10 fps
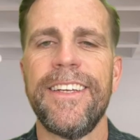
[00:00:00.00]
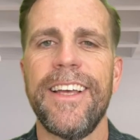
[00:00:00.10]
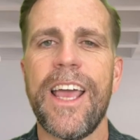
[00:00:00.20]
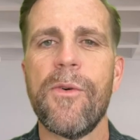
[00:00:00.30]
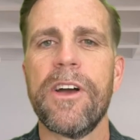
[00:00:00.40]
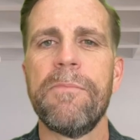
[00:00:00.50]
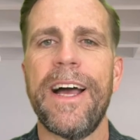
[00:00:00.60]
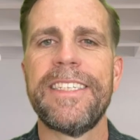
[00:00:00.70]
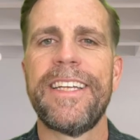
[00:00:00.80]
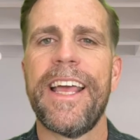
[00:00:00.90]
Hey, welcome
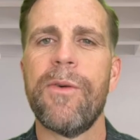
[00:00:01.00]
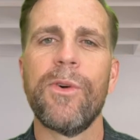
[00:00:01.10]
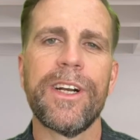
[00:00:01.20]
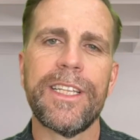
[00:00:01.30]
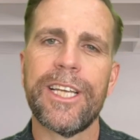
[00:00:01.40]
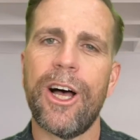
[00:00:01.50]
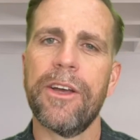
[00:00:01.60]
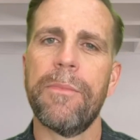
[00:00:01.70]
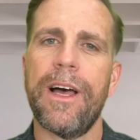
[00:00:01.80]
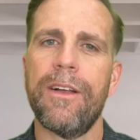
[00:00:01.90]
back. Today we're going to talk
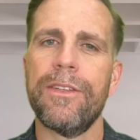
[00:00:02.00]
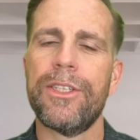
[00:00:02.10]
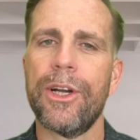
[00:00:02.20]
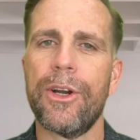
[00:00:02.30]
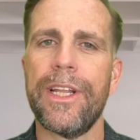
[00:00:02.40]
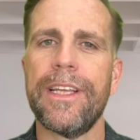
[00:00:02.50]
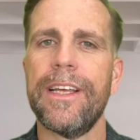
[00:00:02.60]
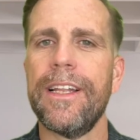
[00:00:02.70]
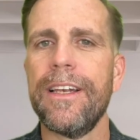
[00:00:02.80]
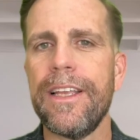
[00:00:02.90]
about turning
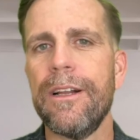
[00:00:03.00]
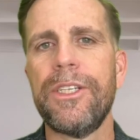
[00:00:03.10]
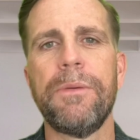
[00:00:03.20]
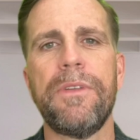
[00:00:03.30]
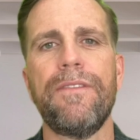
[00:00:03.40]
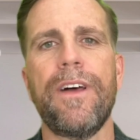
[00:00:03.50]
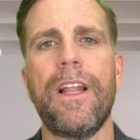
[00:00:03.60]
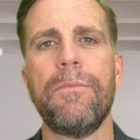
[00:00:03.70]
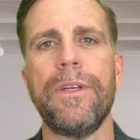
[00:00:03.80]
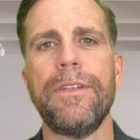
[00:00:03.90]
leadership
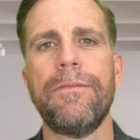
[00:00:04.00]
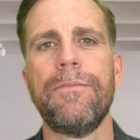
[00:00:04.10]
development